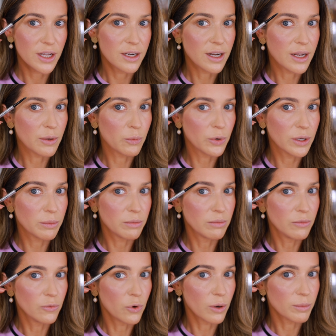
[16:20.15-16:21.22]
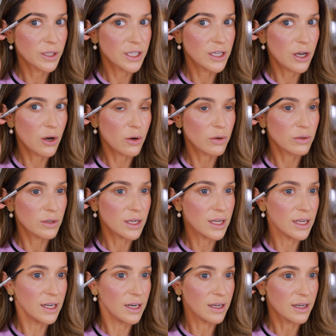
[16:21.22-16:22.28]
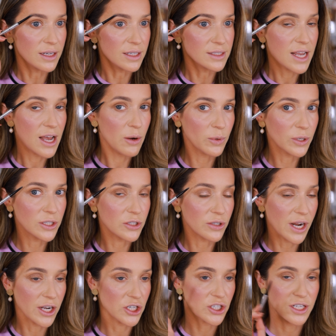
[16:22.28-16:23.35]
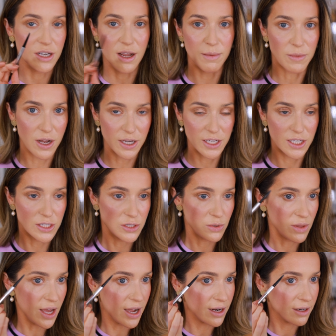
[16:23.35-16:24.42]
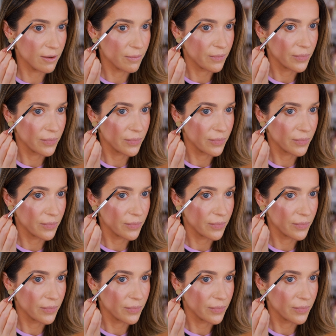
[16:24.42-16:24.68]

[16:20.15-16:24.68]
and I would normally go in a downward direction. I'm not going to do that.